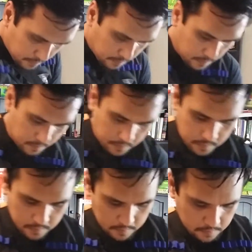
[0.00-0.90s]

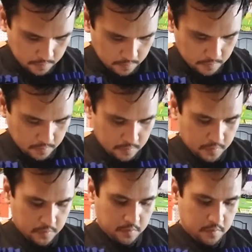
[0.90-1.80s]

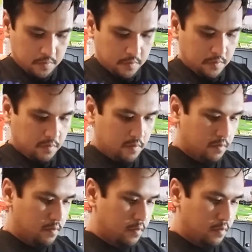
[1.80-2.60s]
Nobody speaks.